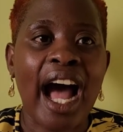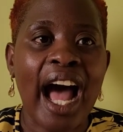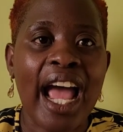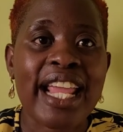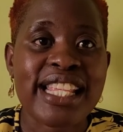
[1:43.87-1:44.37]

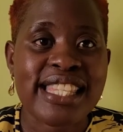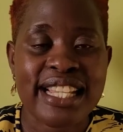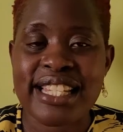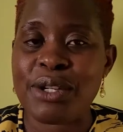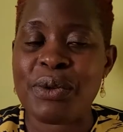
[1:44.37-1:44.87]
I
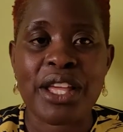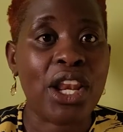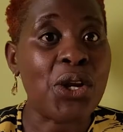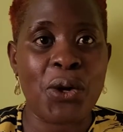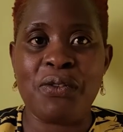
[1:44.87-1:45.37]
started with a
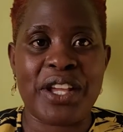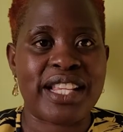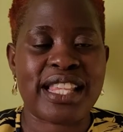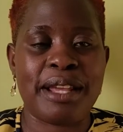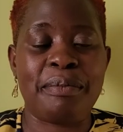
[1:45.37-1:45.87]
lot of
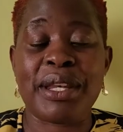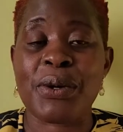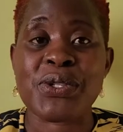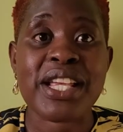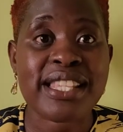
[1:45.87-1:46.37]
excitement. I
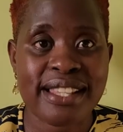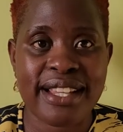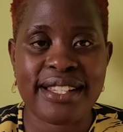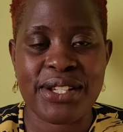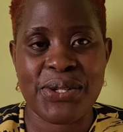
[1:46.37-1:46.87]
was
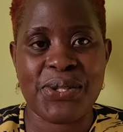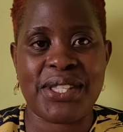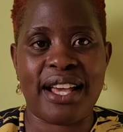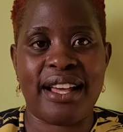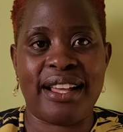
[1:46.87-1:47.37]
excited to
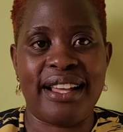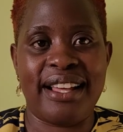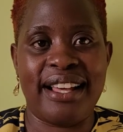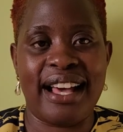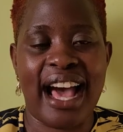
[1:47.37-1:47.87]
start
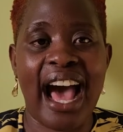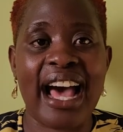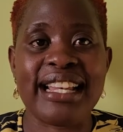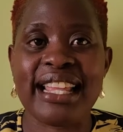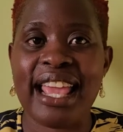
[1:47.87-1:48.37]

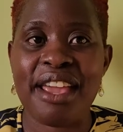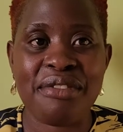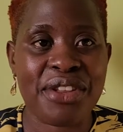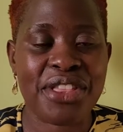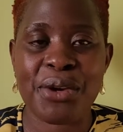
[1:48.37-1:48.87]
and
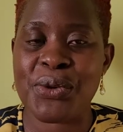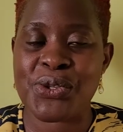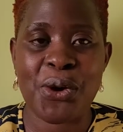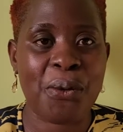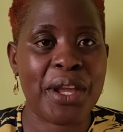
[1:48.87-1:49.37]
everything was
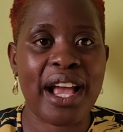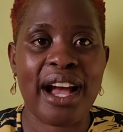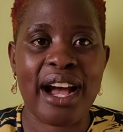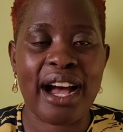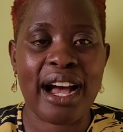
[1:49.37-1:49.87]
going
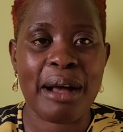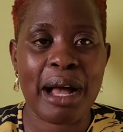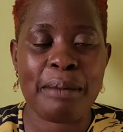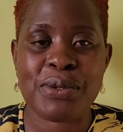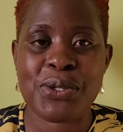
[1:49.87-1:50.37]

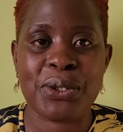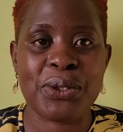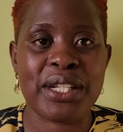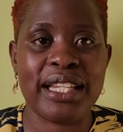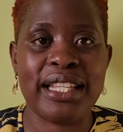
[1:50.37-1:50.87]

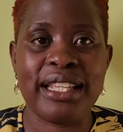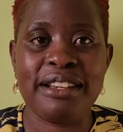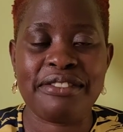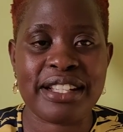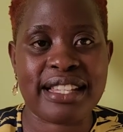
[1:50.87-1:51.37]
absolutely
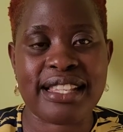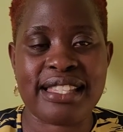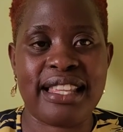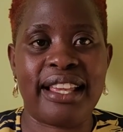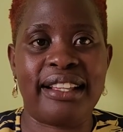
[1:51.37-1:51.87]

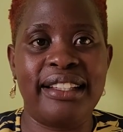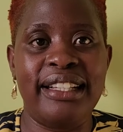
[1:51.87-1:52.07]
fantastic.